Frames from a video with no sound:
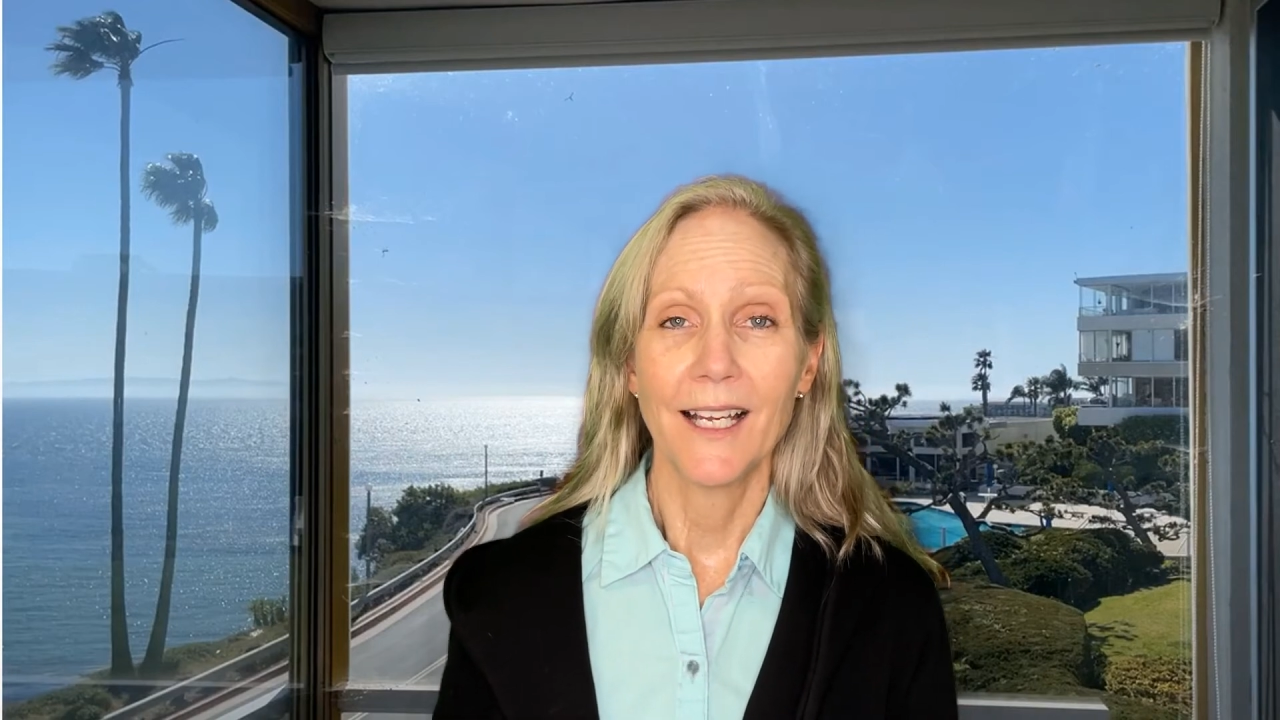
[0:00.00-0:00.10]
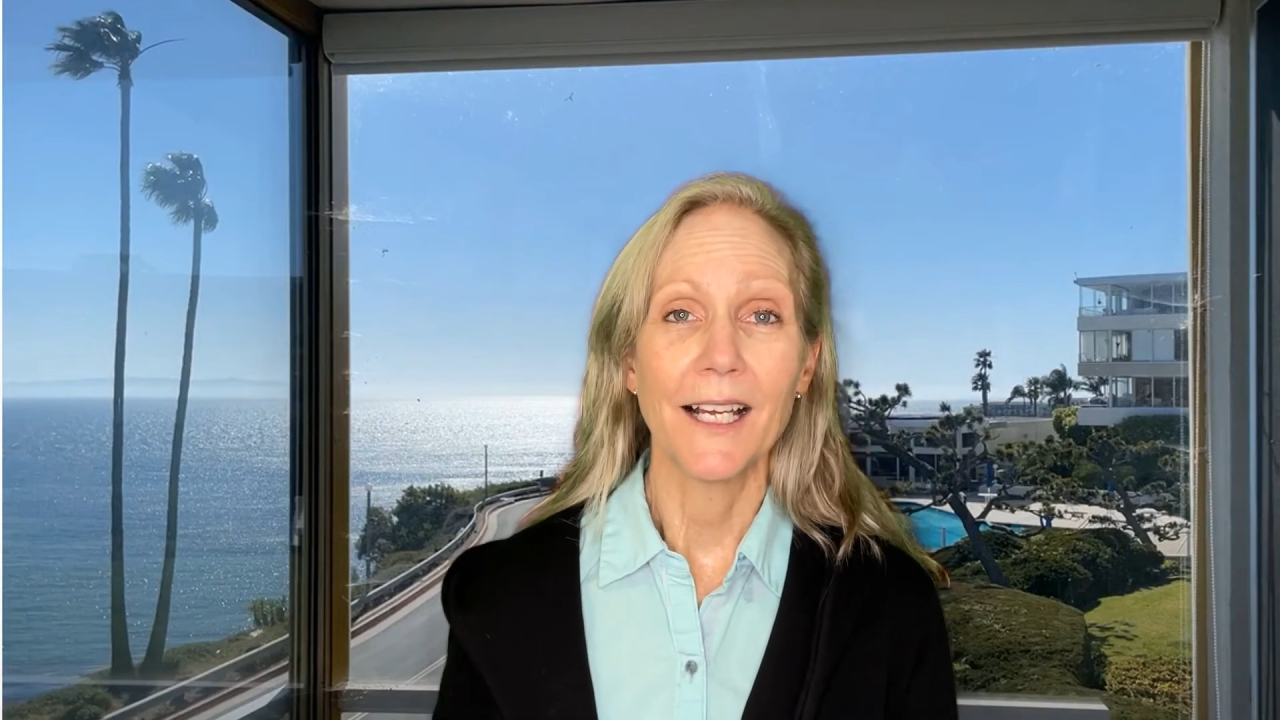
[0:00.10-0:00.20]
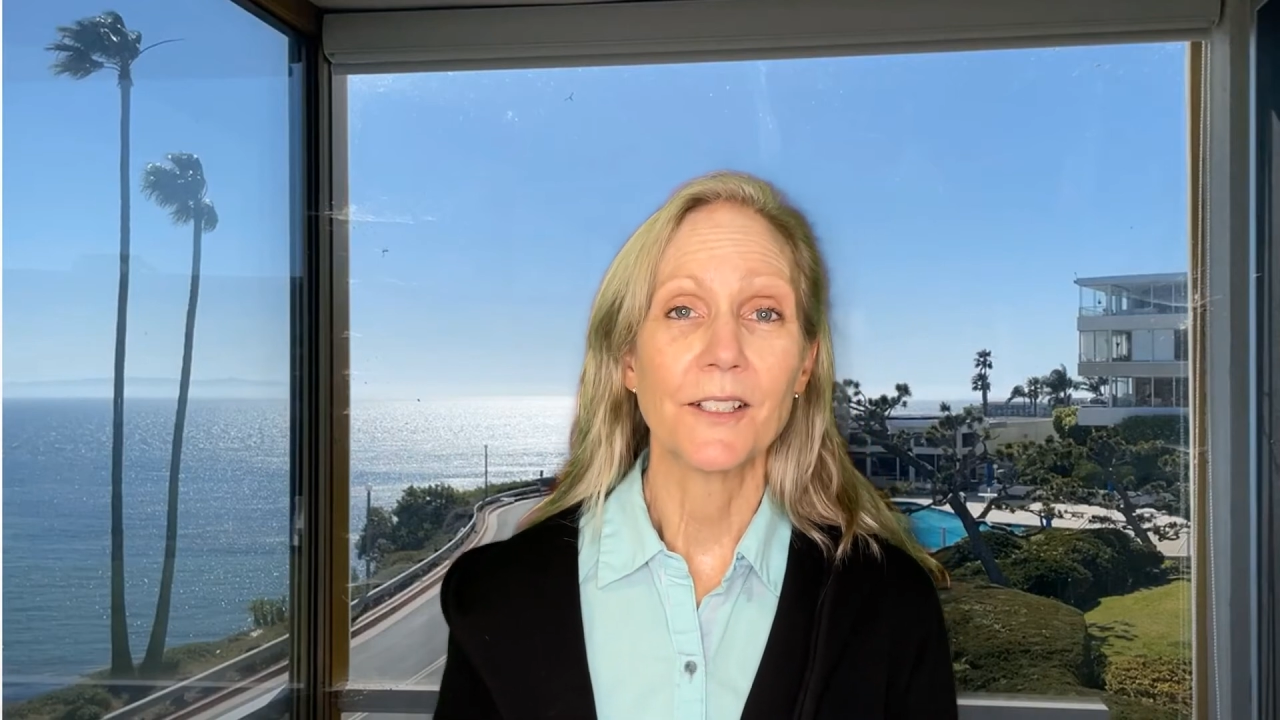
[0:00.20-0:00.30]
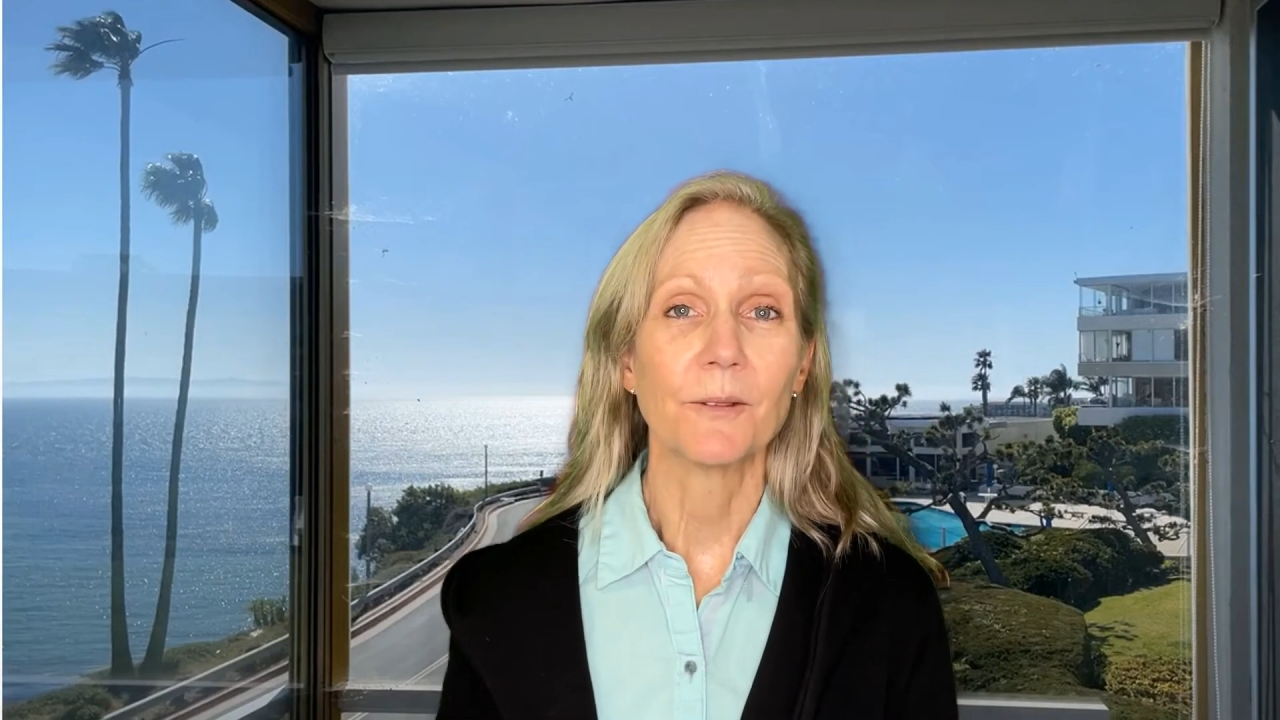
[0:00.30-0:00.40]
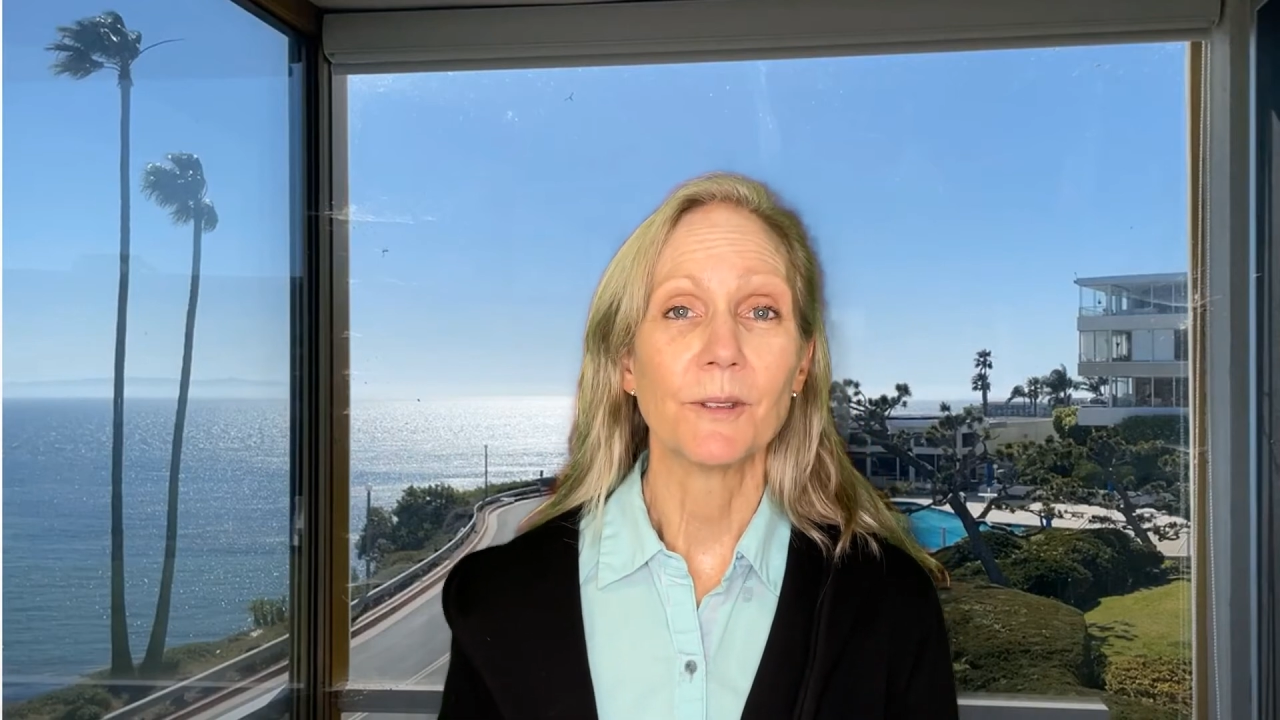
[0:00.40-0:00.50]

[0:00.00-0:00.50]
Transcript: and to